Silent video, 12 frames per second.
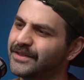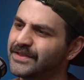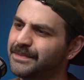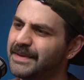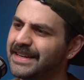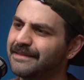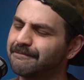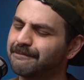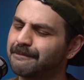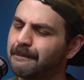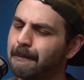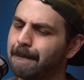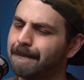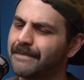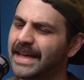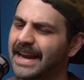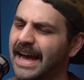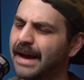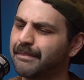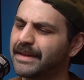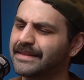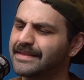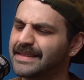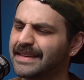something that
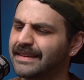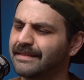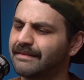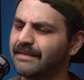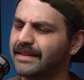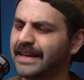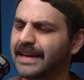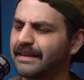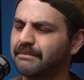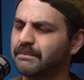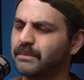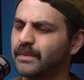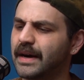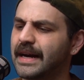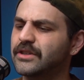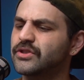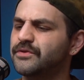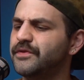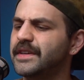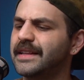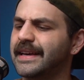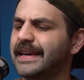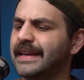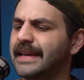happens in like I just feel
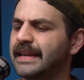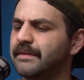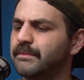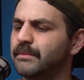like it it